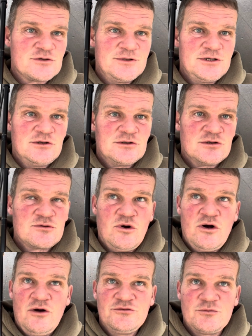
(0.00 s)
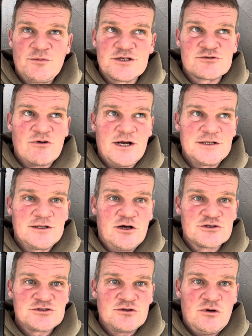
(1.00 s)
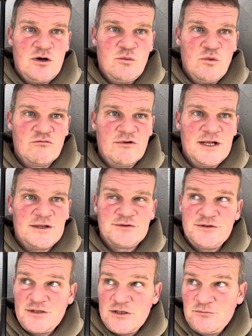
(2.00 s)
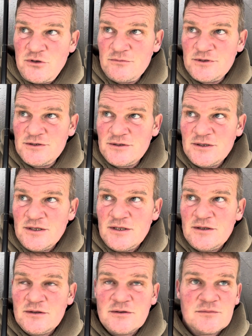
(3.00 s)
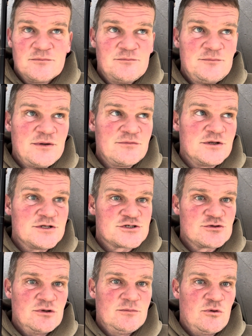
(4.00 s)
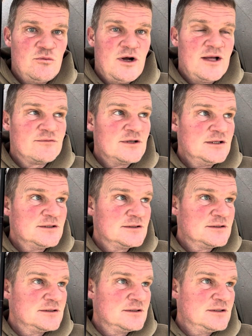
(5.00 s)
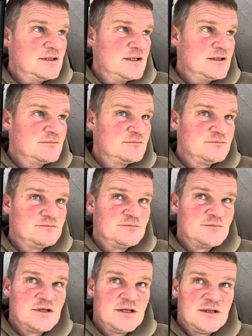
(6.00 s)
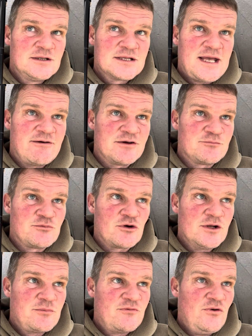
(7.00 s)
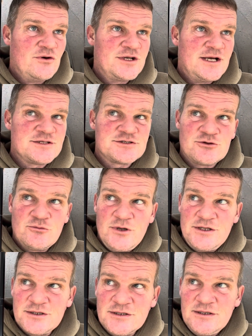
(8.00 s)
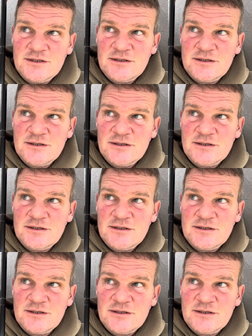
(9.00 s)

I mean, I quite often when it's raining, I'll walk round, put my bivvy in a swim or whatever, um, carrying a brolly, providing it ain't too windy.